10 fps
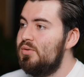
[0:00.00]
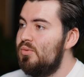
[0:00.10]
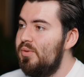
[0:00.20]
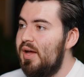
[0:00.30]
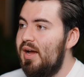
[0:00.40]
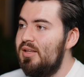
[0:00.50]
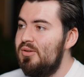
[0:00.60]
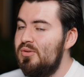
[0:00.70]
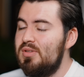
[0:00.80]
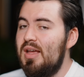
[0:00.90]
tool that I
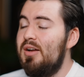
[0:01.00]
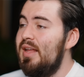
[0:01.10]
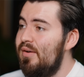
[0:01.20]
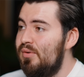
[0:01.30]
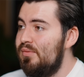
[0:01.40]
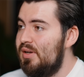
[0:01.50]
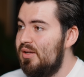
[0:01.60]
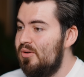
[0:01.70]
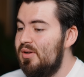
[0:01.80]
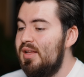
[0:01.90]
use on every
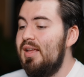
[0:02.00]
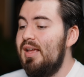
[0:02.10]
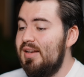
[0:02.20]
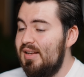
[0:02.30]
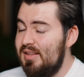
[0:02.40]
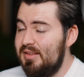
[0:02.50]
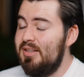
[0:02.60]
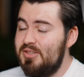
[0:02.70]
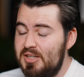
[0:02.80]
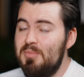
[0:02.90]
video and
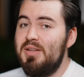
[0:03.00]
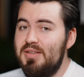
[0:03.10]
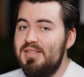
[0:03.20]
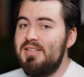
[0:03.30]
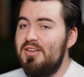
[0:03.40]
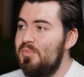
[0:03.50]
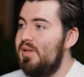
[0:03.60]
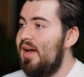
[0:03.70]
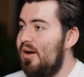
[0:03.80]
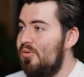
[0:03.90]
legitimately saves
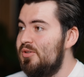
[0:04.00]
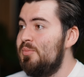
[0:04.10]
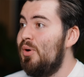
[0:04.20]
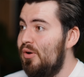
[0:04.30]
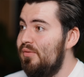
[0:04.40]
me hours per